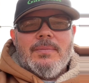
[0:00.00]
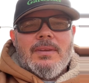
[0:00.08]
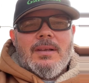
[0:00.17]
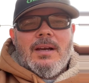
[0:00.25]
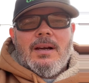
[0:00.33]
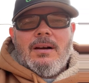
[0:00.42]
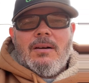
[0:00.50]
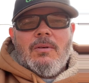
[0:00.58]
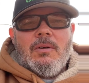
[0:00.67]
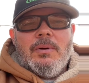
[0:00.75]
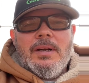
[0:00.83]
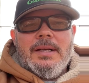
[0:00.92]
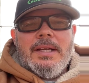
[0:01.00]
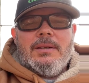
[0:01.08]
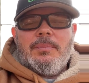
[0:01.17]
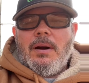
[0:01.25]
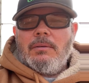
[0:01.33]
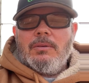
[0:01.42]
I won't really need to
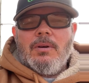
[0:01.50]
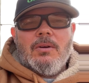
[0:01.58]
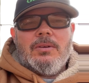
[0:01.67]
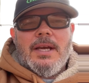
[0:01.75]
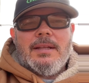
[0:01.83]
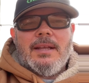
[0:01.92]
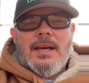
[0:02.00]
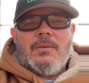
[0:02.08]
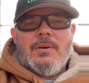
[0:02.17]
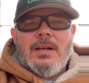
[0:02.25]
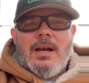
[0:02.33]
probably rotate that one.